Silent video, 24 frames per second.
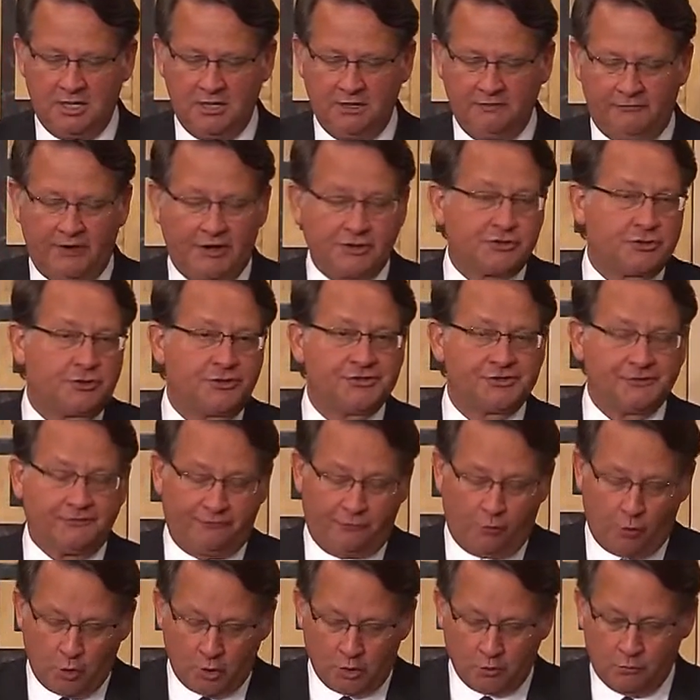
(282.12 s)
Veterans of
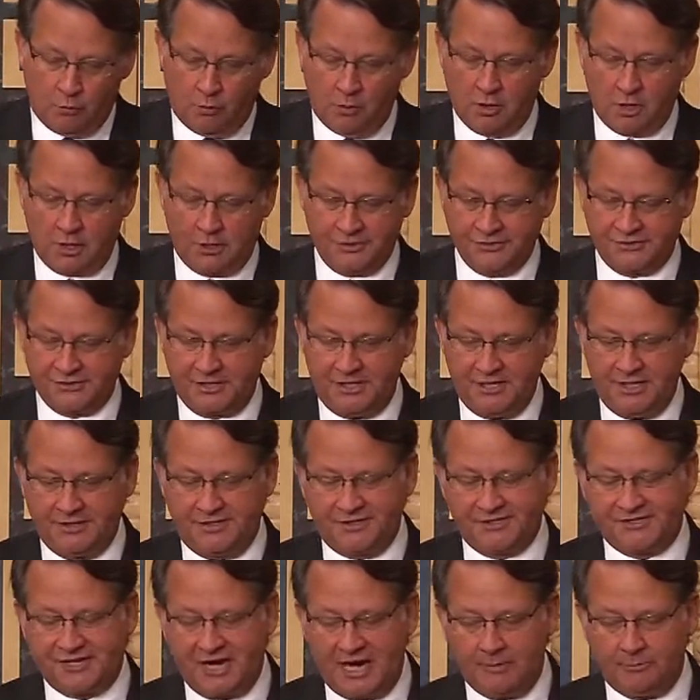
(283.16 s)
Foreign Wars,
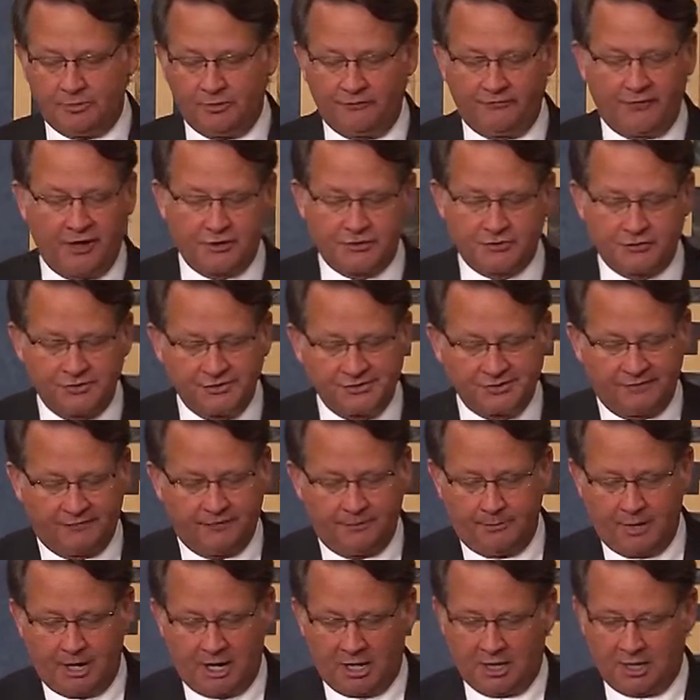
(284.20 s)
Disabled Veterans of
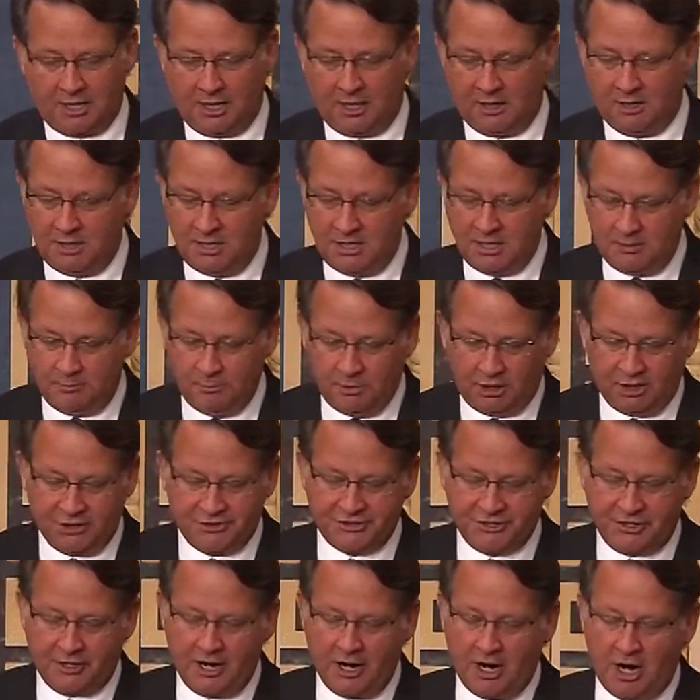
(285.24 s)
America,
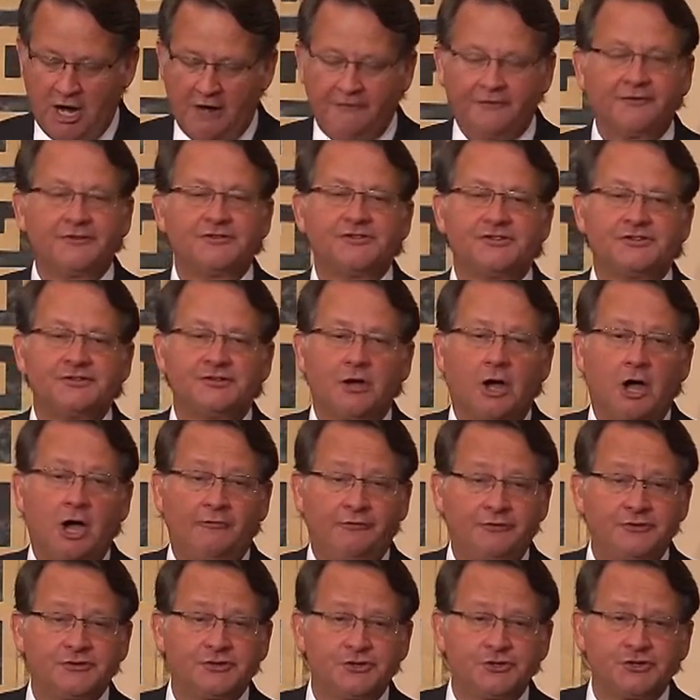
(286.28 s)
Military
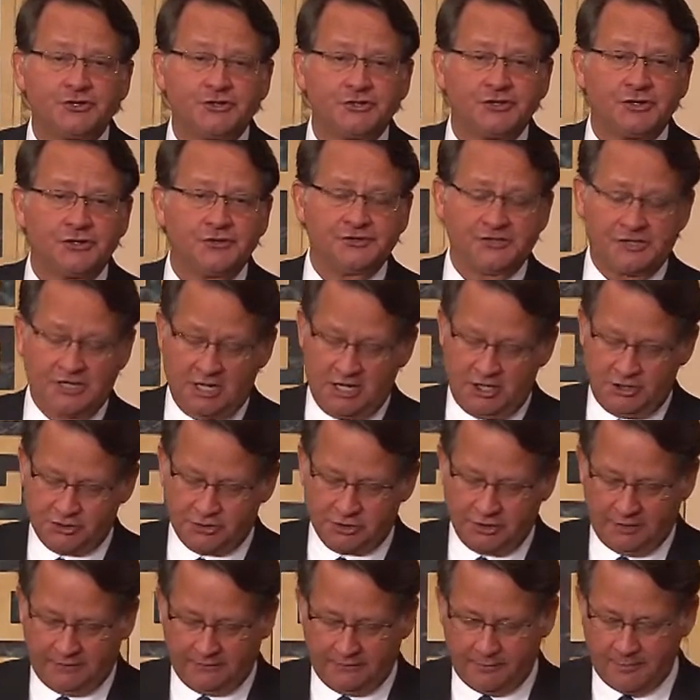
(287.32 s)
Officers
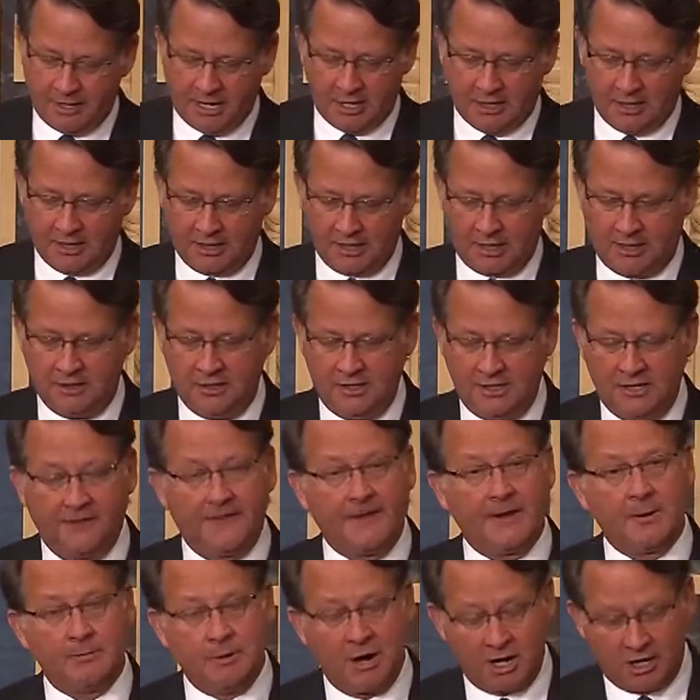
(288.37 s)
Association of America,
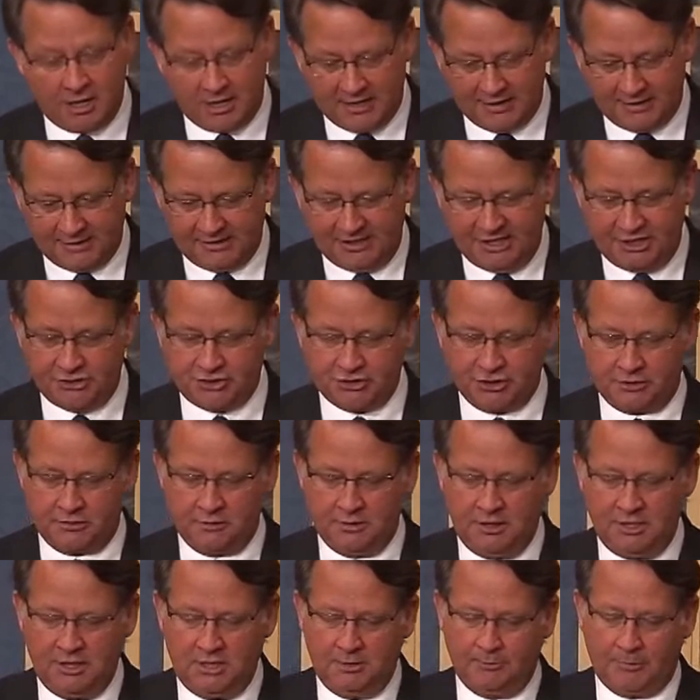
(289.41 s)
the American Legion,
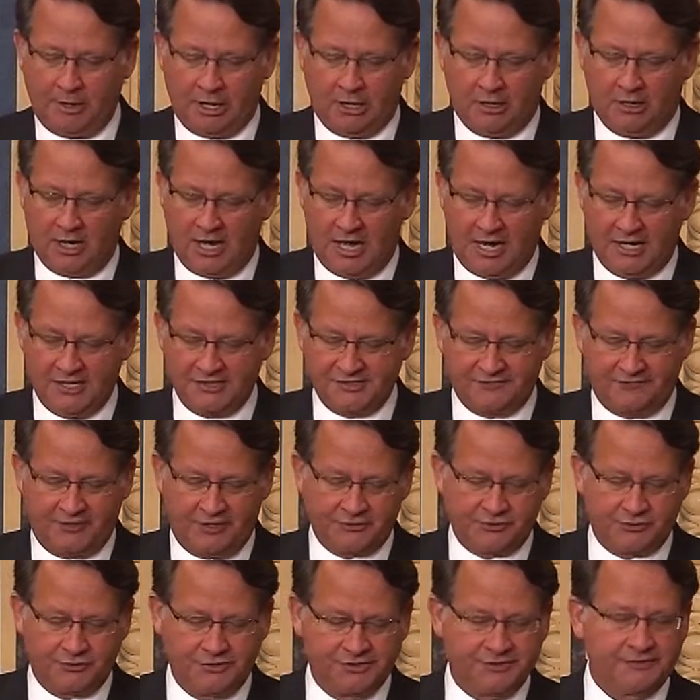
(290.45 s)
Paralyzed
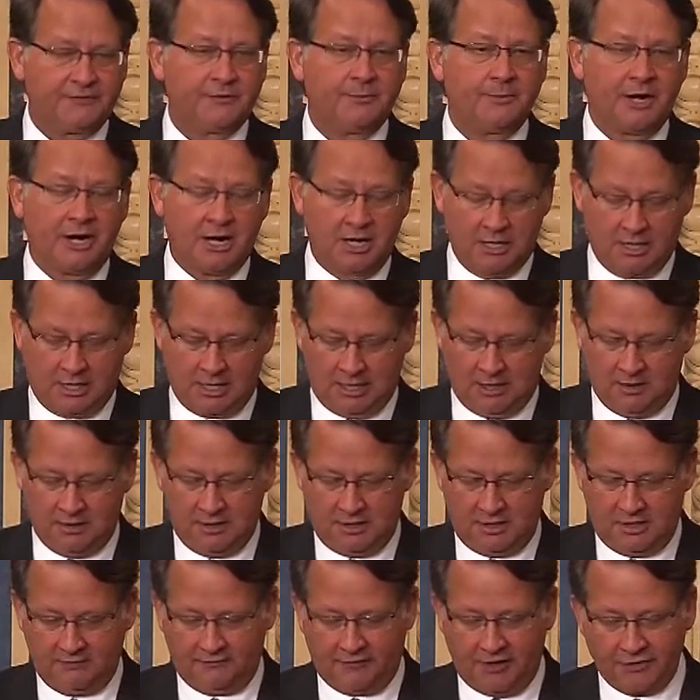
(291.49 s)
Veterans of America,
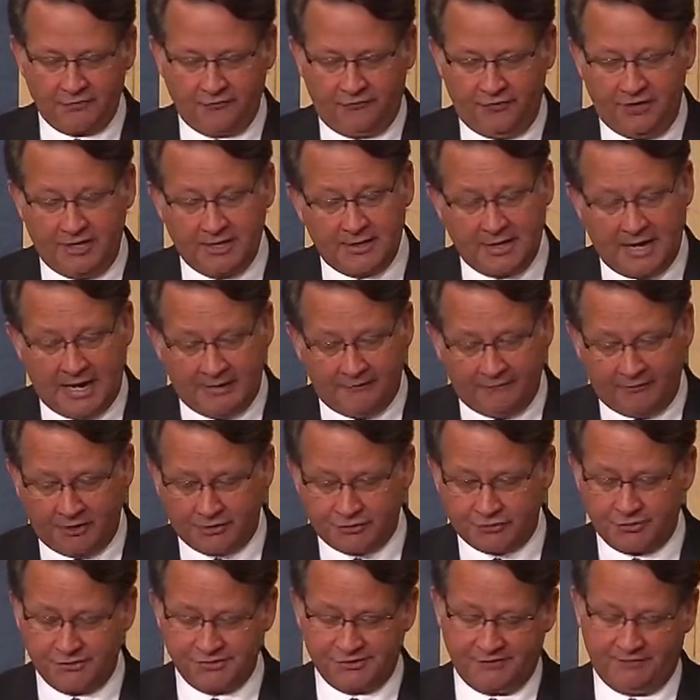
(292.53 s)
Vietnam
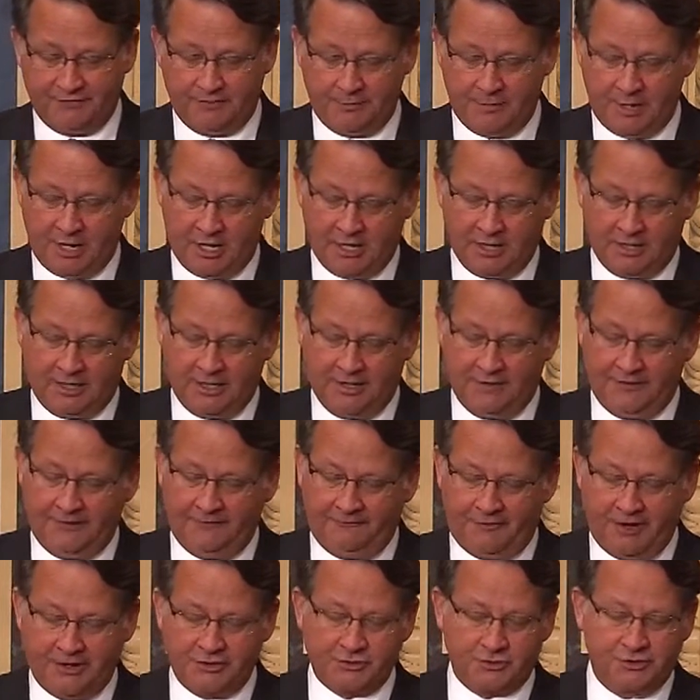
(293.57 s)
Veterans of America, the
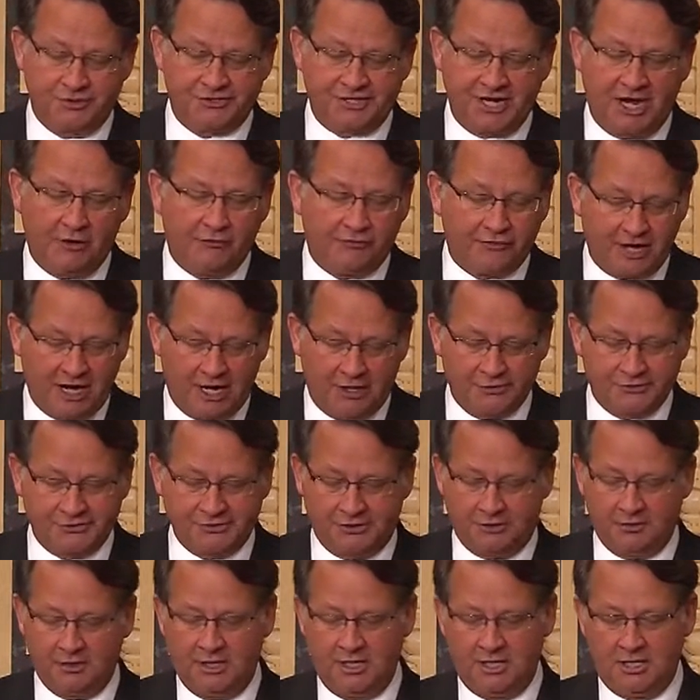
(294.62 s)
Veterans Health Council,